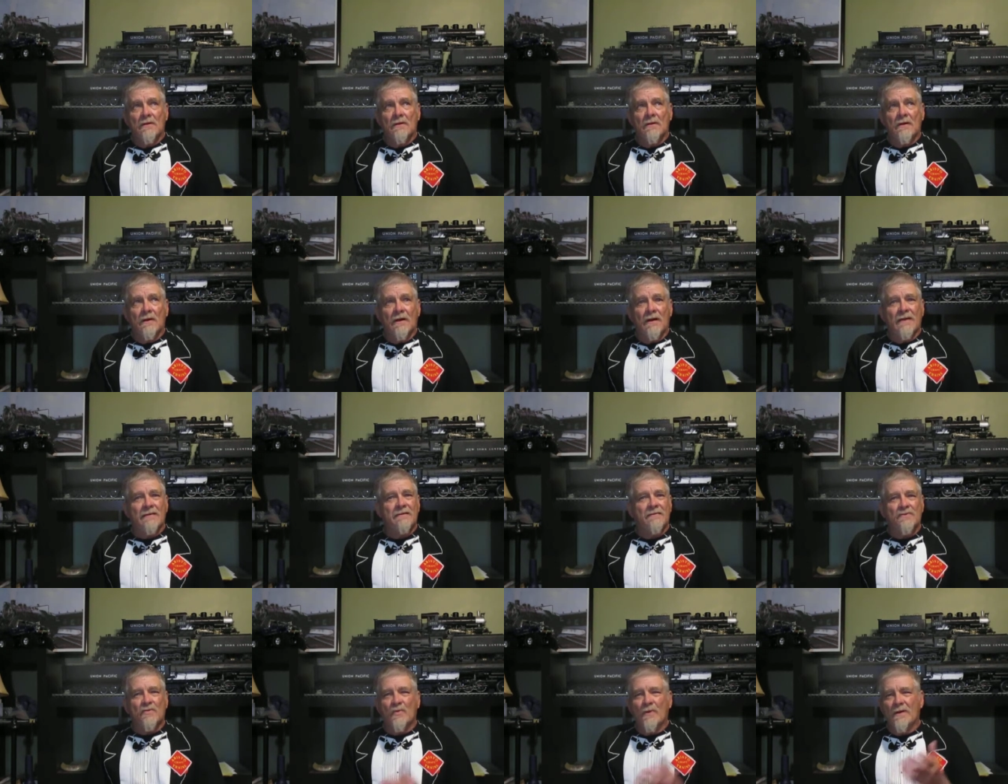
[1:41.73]
Uh, I
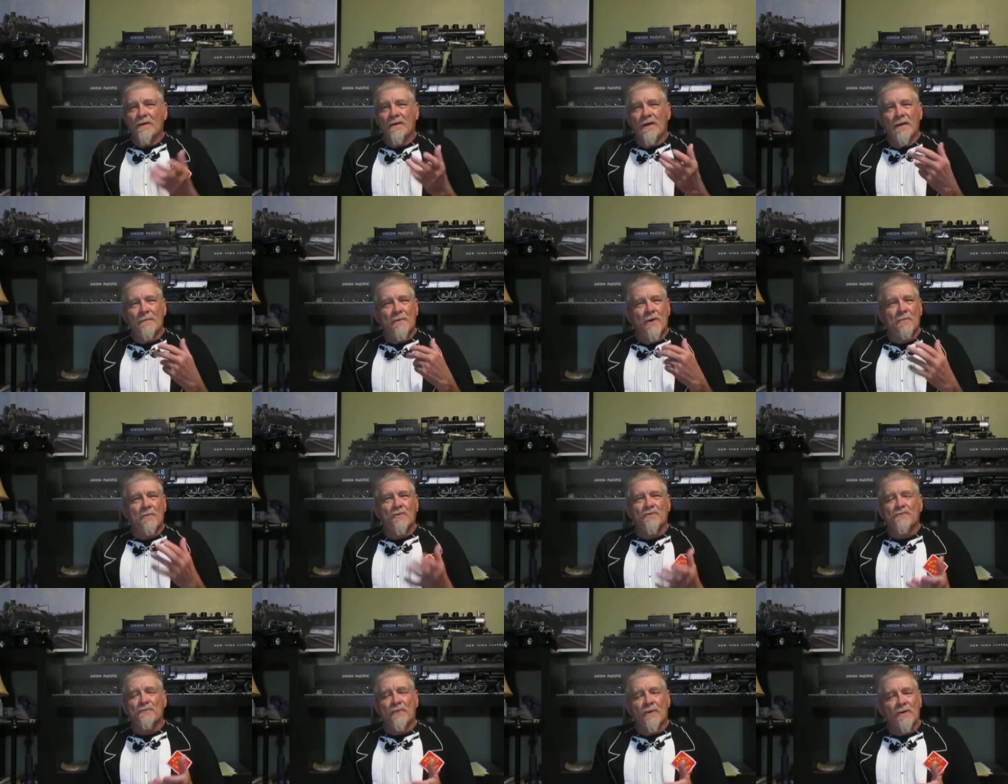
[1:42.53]
get to where I'm
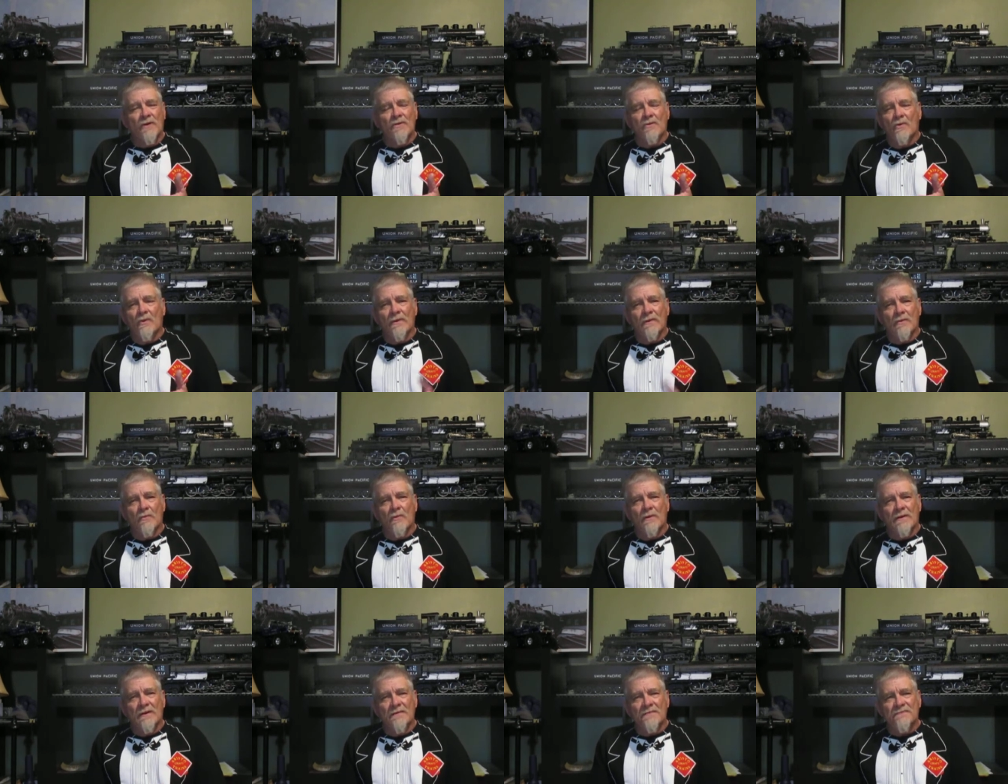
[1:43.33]
almost paranoid of
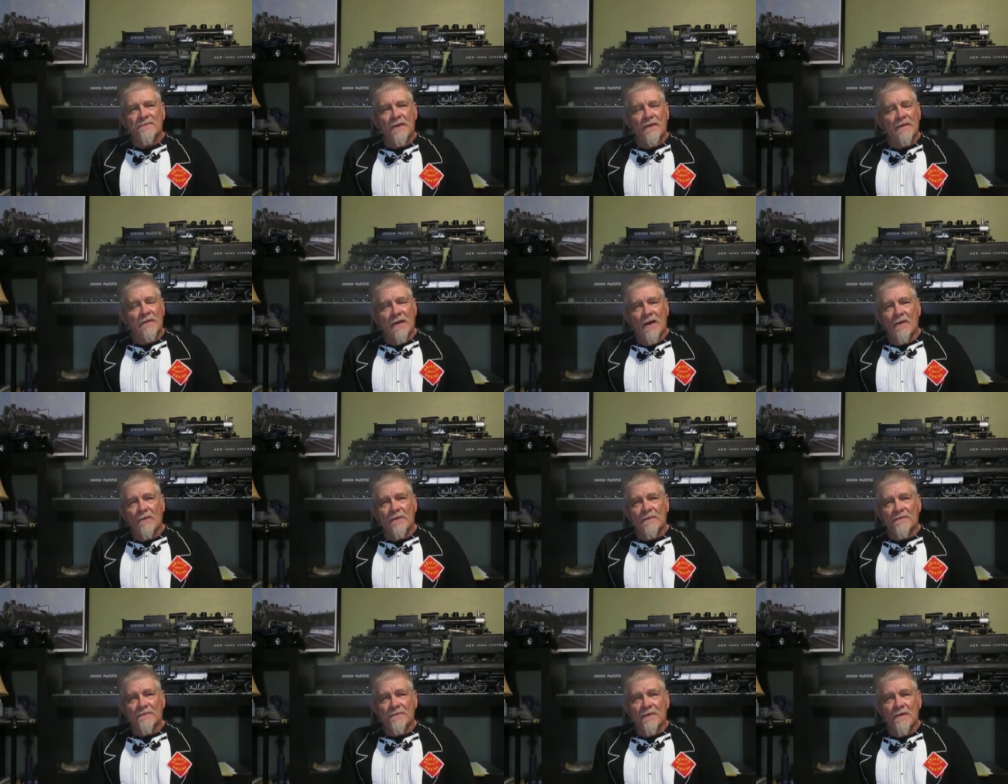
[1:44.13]
what I say and how
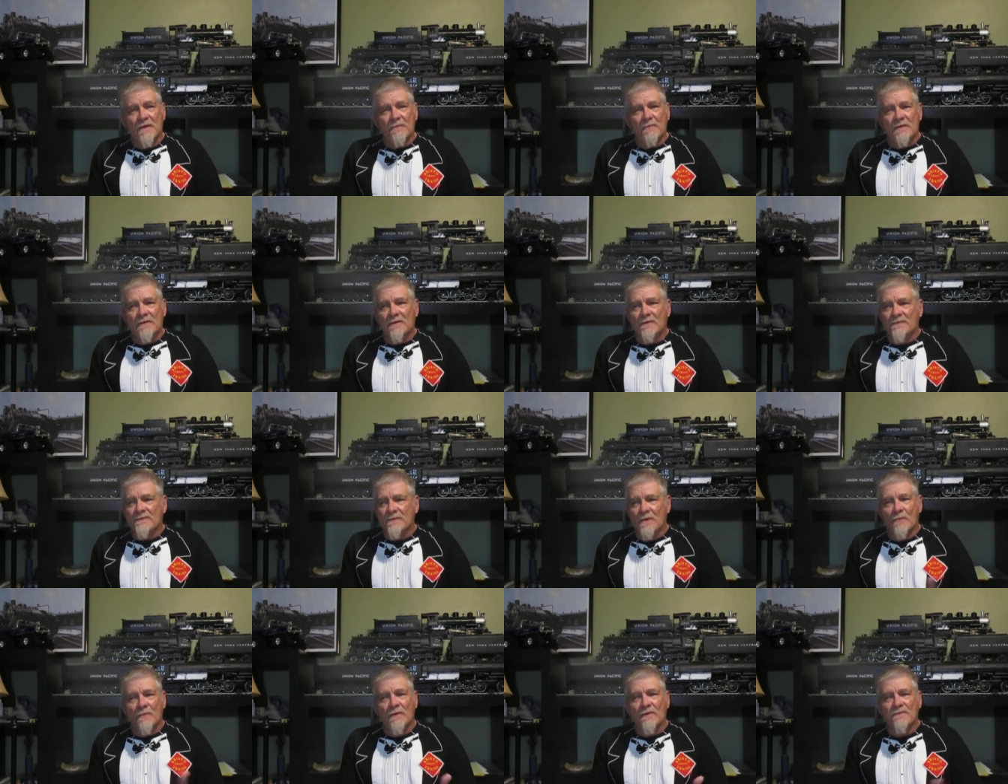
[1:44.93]
I say it because
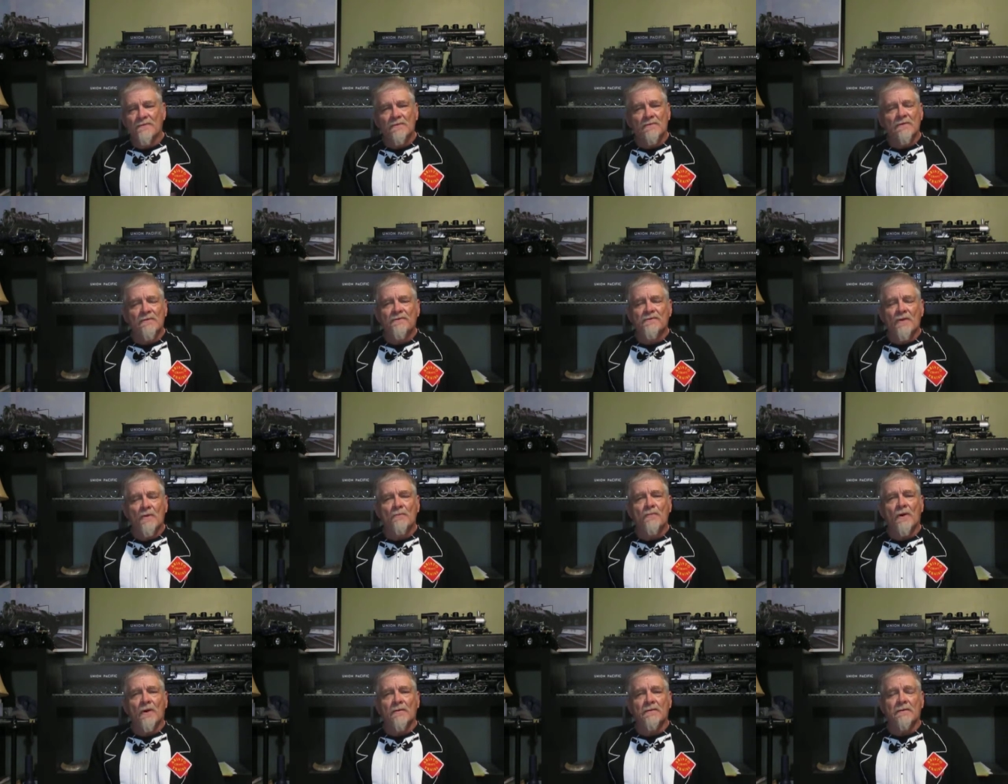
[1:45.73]
somebody's going to
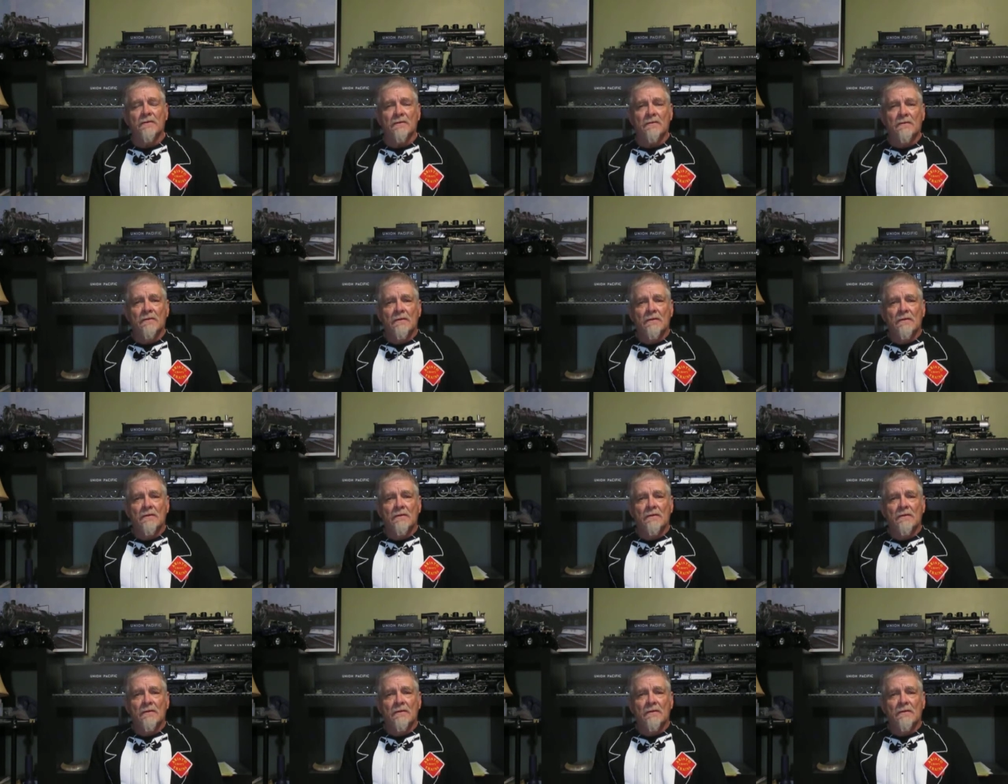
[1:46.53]
jump on you.